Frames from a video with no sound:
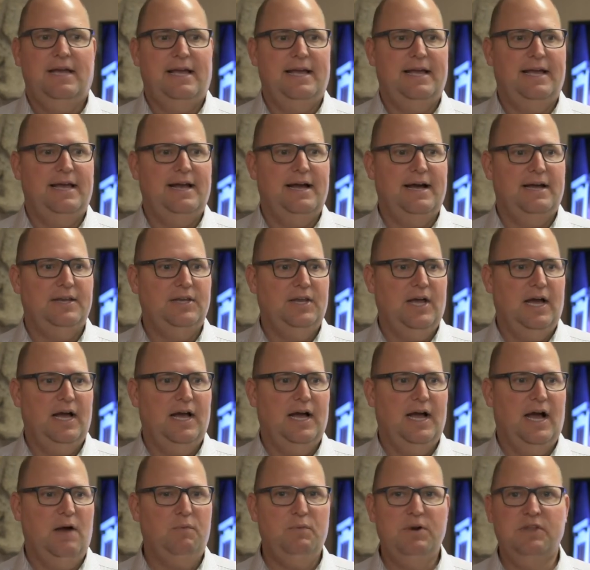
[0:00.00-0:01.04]
And
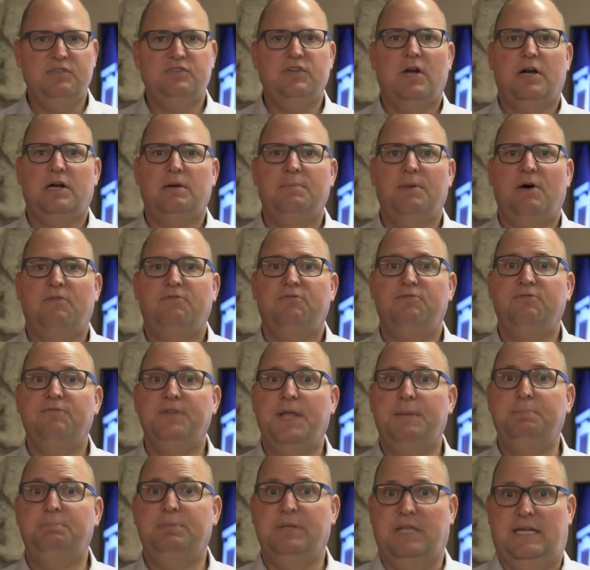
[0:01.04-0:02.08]
I want to talk about
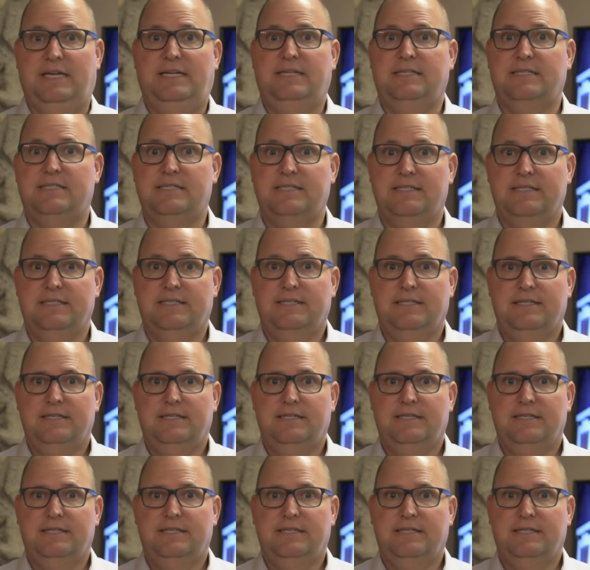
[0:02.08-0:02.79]
floodplains.